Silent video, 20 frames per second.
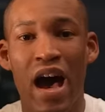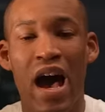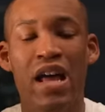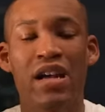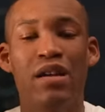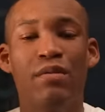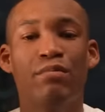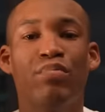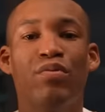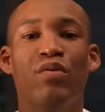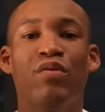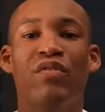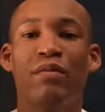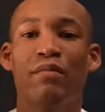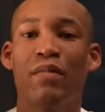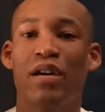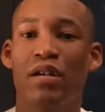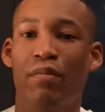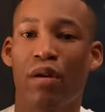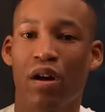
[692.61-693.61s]
and improving
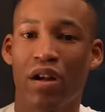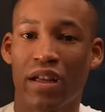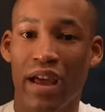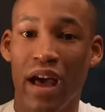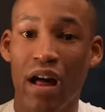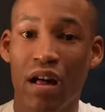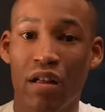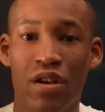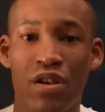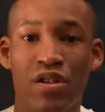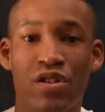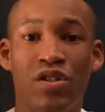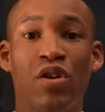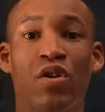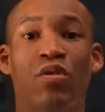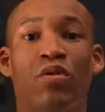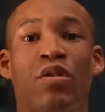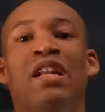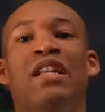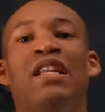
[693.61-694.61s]
metabolic health.
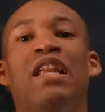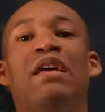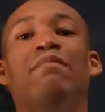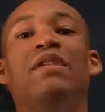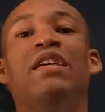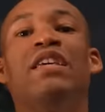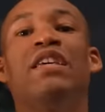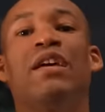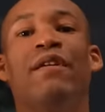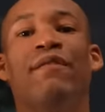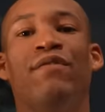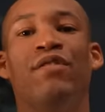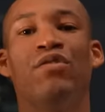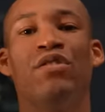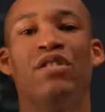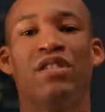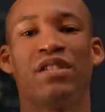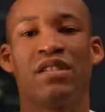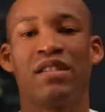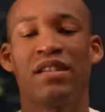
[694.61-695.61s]
So let me give you
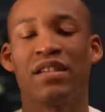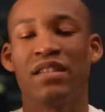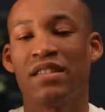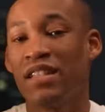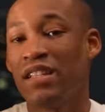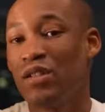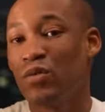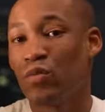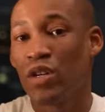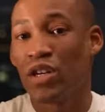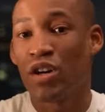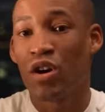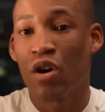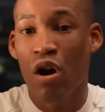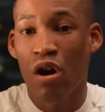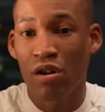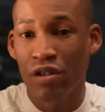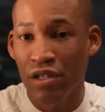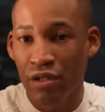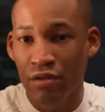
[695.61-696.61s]
the 16-week
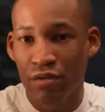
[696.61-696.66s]
cardio